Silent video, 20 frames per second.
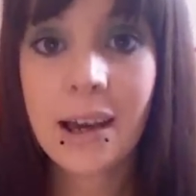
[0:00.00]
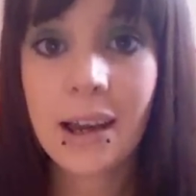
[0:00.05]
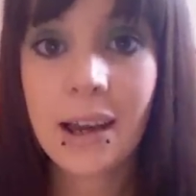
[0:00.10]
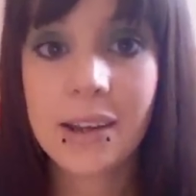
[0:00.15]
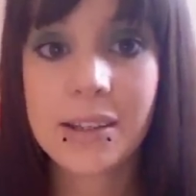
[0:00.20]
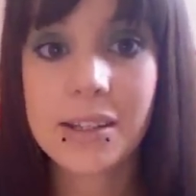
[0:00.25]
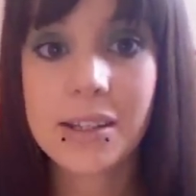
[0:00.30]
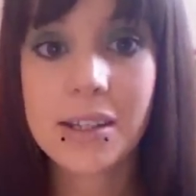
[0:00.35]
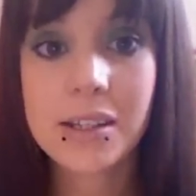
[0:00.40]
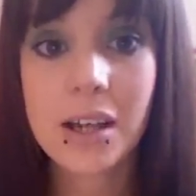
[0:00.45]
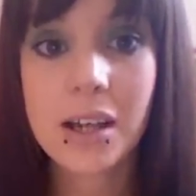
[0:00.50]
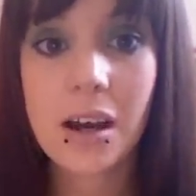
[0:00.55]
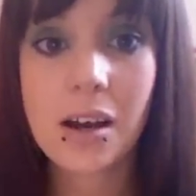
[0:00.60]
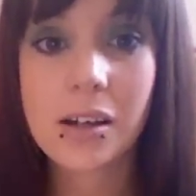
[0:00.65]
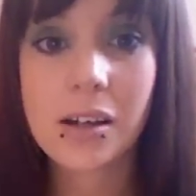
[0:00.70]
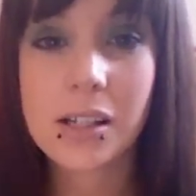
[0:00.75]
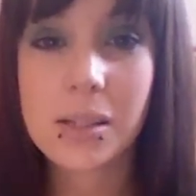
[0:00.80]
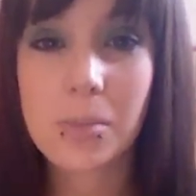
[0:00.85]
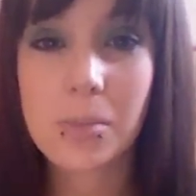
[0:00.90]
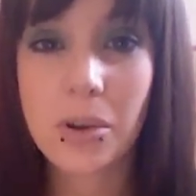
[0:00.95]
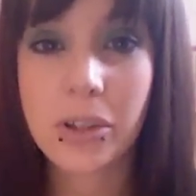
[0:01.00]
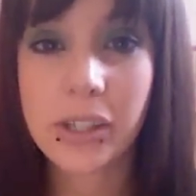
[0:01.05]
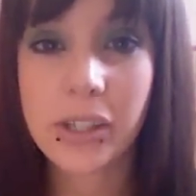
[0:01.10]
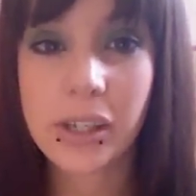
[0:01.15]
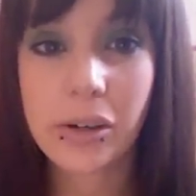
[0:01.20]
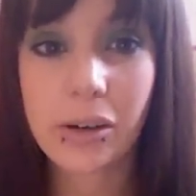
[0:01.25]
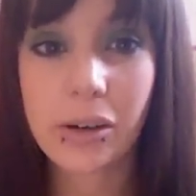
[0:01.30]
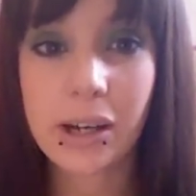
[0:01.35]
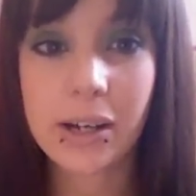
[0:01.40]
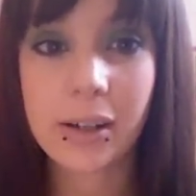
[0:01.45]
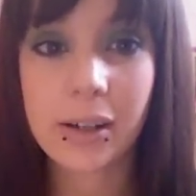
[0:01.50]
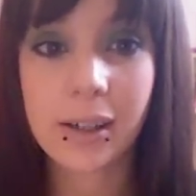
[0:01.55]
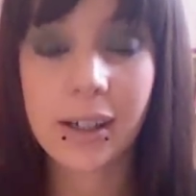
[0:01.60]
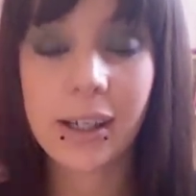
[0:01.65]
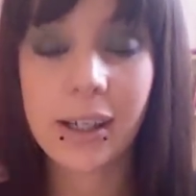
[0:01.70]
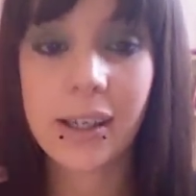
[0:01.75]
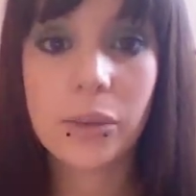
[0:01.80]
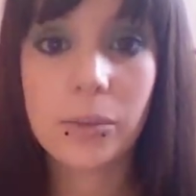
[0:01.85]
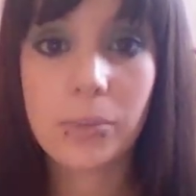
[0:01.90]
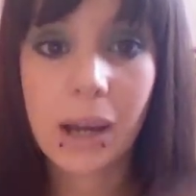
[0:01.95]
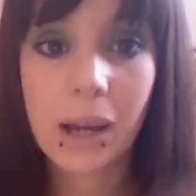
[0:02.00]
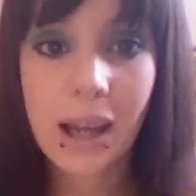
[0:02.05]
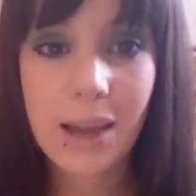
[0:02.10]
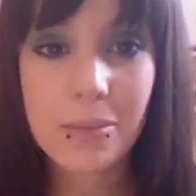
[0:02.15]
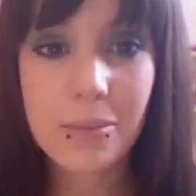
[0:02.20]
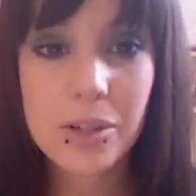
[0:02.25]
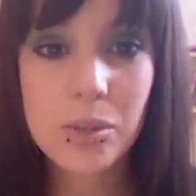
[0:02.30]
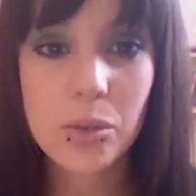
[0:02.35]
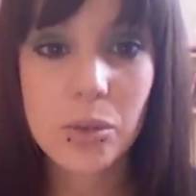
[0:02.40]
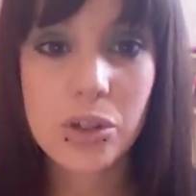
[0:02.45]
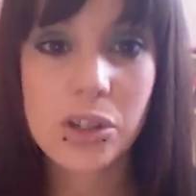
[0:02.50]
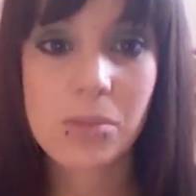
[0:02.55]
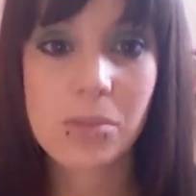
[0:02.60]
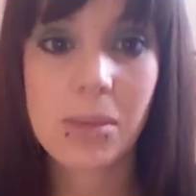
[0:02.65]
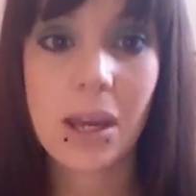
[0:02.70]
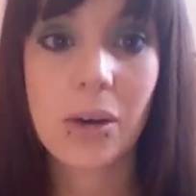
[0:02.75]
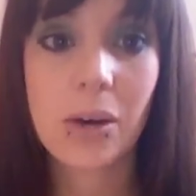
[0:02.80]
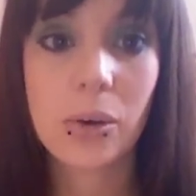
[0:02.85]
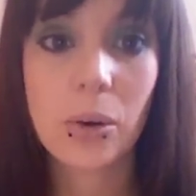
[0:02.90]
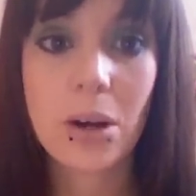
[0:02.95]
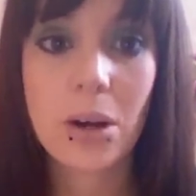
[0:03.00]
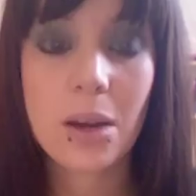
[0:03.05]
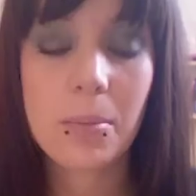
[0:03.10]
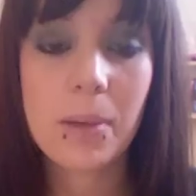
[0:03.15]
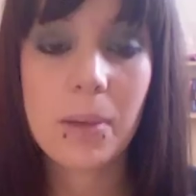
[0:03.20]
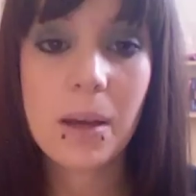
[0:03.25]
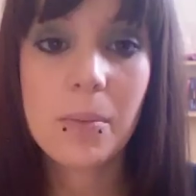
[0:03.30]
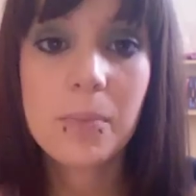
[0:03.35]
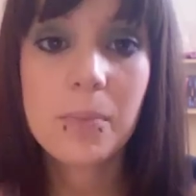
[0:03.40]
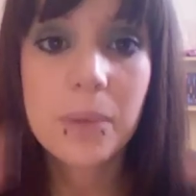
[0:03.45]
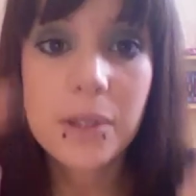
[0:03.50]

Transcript: and it's a dark smoky green eye. My camera's washing me out quite a bit.